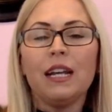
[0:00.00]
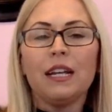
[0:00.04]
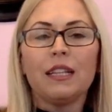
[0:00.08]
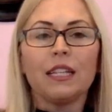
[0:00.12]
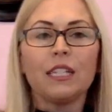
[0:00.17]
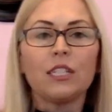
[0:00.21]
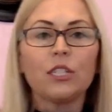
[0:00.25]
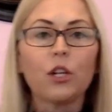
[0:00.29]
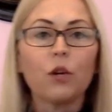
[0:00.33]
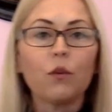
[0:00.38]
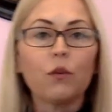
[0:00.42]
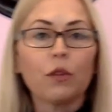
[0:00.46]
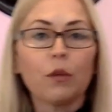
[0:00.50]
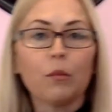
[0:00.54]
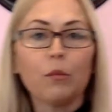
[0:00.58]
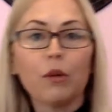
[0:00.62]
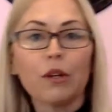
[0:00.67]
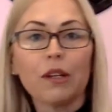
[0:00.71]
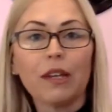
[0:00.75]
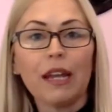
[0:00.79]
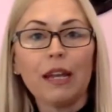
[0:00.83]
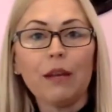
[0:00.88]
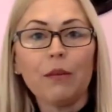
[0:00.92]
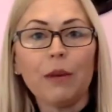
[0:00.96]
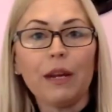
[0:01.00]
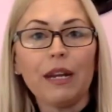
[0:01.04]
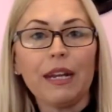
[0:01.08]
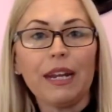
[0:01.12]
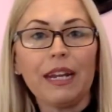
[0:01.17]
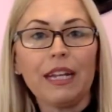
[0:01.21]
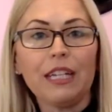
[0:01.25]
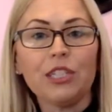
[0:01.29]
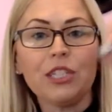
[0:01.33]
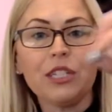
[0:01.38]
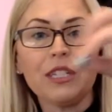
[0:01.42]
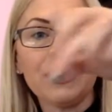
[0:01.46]
let's go with a more lightweight
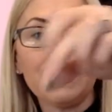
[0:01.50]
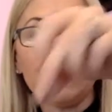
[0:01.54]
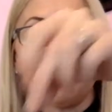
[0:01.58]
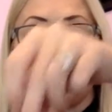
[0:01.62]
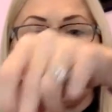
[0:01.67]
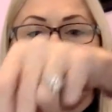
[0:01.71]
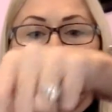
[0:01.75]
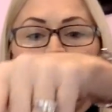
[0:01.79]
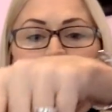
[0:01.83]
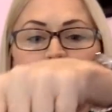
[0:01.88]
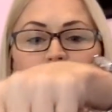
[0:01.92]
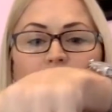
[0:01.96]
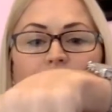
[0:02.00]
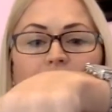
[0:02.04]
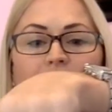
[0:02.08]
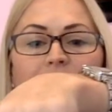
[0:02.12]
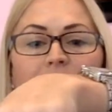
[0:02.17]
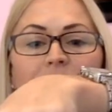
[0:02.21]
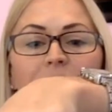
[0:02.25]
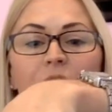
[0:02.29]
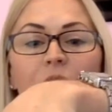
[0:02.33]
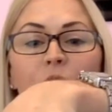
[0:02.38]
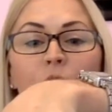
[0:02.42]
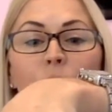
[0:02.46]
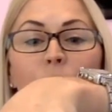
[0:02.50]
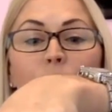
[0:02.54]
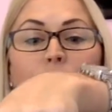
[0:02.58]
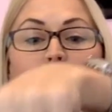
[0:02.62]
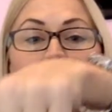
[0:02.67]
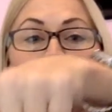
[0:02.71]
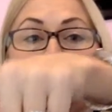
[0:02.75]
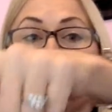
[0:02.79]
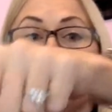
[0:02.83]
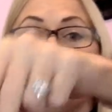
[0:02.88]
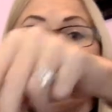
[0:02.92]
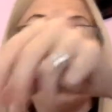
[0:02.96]
agent in production where
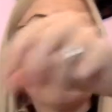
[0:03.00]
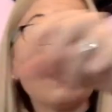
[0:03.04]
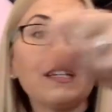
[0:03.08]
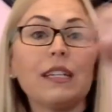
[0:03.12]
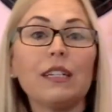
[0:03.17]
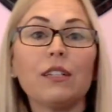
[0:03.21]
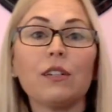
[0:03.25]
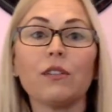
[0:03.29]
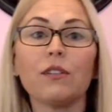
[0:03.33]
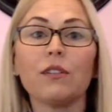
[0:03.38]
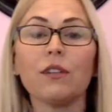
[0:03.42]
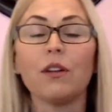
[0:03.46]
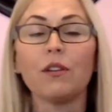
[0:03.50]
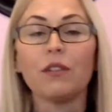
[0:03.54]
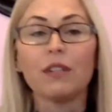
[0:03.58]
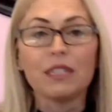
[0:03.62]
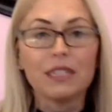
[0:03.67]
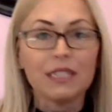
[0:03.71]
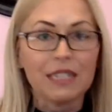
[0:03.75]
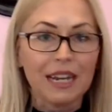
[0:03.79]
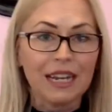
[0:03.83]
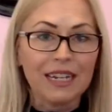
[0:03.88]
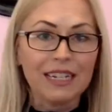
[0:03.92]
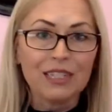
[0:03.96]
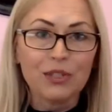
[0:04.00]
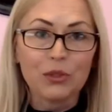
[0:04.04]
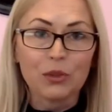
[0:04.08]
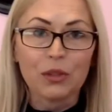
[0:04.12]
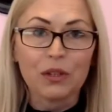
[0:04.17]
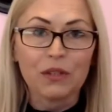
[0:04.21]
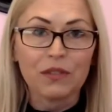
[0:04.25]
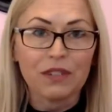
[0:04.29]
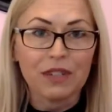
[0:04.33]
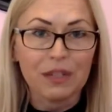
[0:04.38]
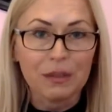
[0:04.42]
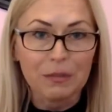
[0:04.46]
you really don't notice any sort
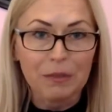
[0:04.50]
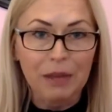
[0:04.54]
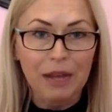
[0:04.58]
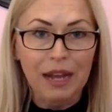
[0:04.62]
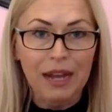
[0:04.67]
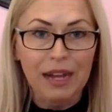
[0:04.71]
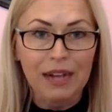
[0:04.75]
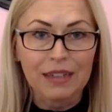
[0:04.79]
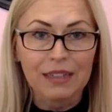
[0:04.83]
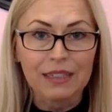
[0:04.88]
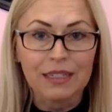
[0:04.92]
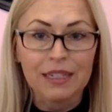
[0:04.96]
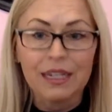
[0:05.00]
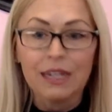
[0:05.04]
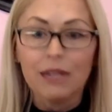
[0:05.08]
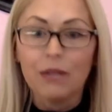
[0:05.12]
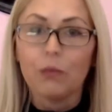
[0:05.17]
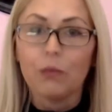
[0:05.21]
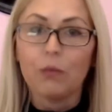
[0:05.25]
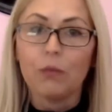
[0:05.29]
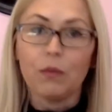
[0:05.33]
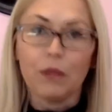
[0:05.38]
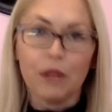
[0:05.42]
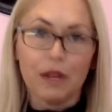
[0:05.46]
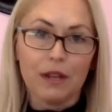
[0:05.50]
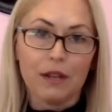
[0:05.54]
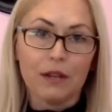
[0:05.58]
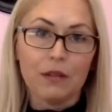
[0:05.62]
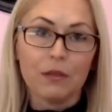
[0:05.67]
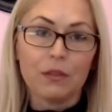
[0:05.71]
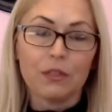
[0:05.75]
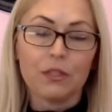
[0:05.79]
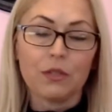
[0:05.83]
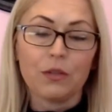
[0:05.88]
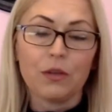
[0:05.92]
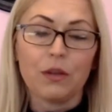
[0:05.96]
of an impact
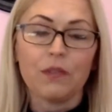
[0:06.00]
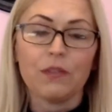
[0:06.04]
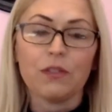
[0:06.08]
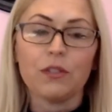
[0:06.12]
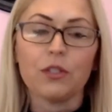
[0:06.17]
whatsoever.